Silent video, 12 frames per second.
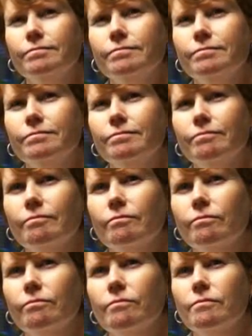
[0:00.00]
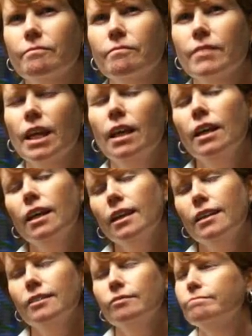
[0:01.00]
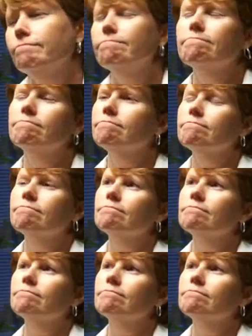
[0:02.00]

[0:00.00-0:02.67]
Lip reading: Nobody speaks.